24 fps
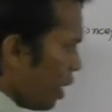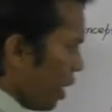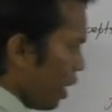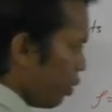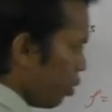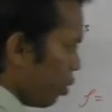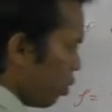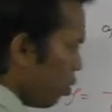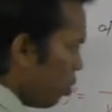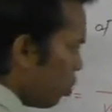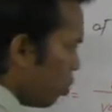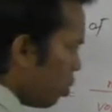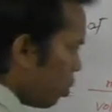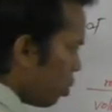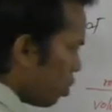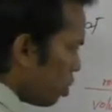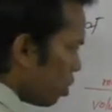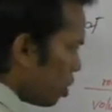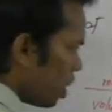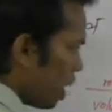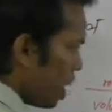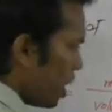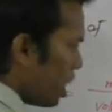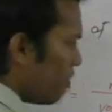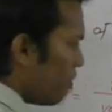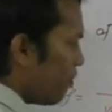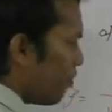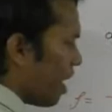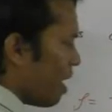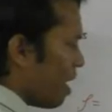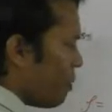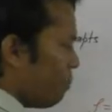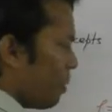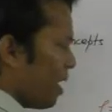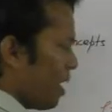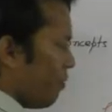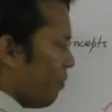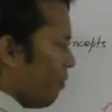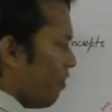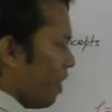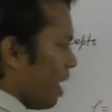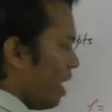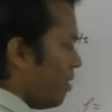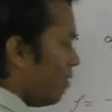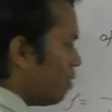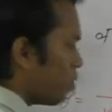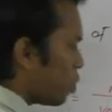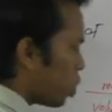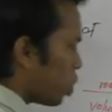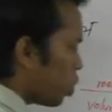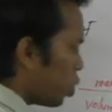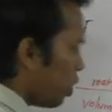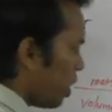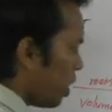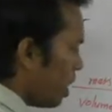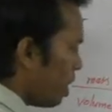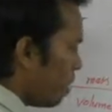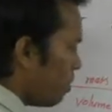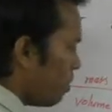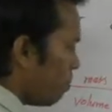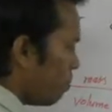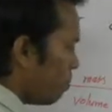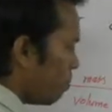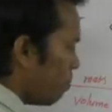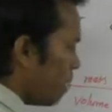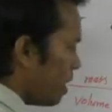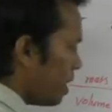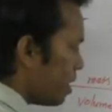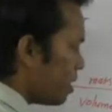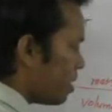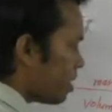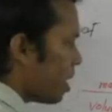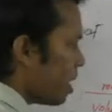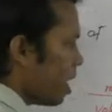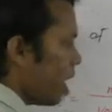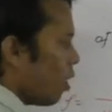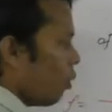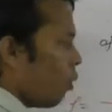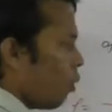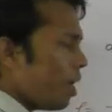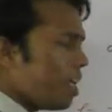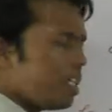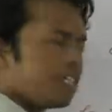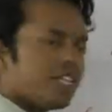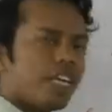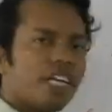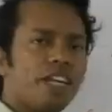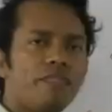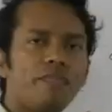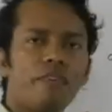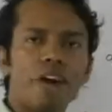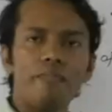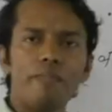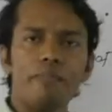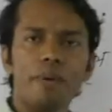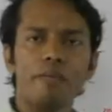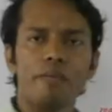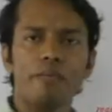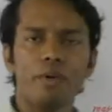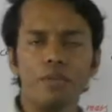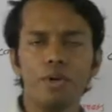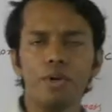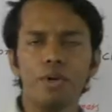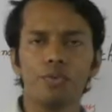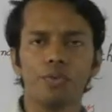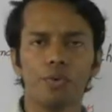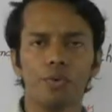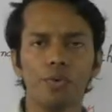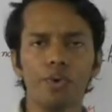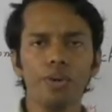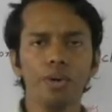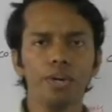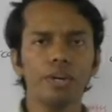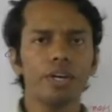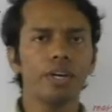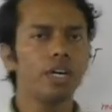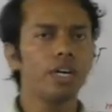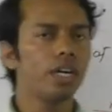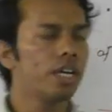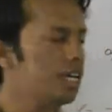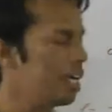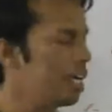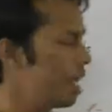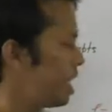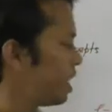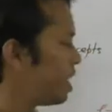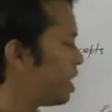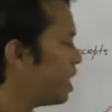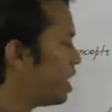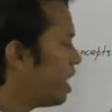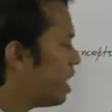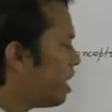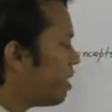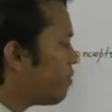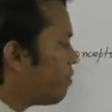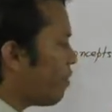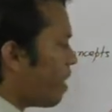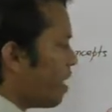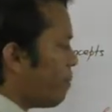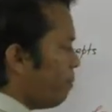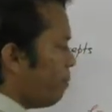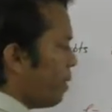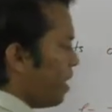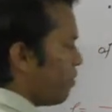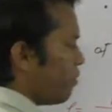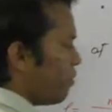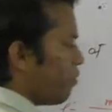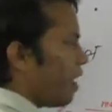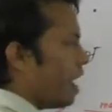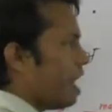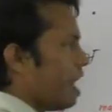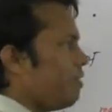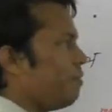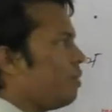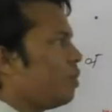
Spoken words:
into 35.5. So 12 plus, what is 35.5 into 4? See, 35.5